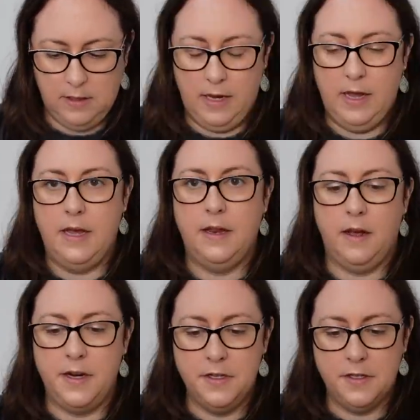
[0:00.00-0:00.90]
And
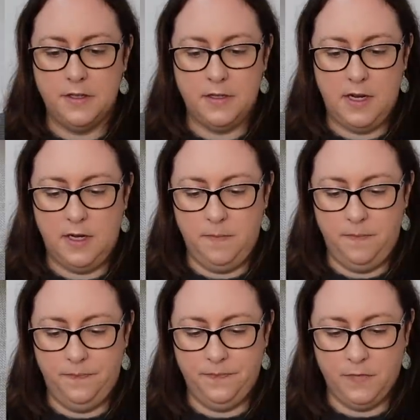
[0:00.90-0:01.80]
I just
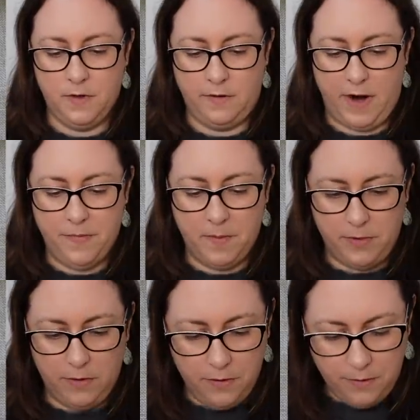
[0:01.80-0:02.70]
grabbed the
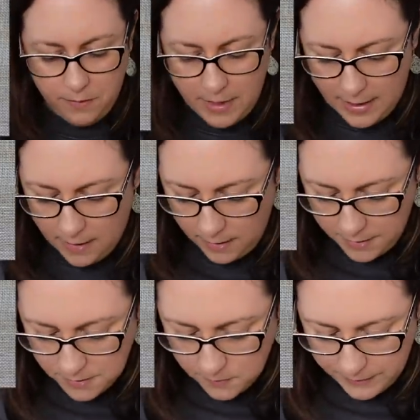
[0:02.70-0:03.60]
blue out
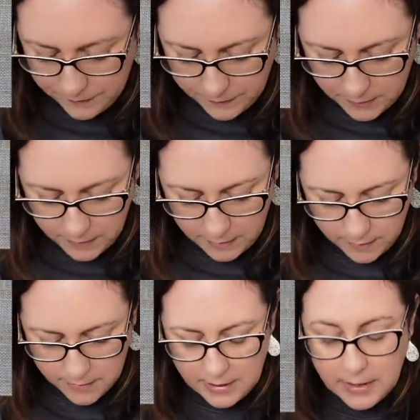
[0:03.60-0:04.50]
and just went for it the
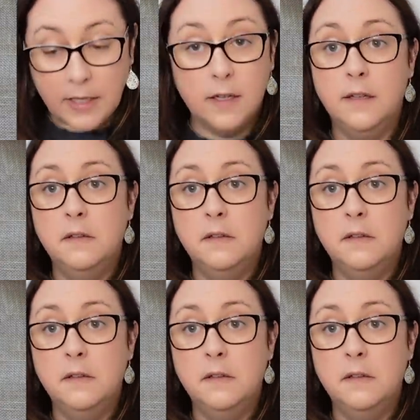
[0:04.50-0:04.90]
other day.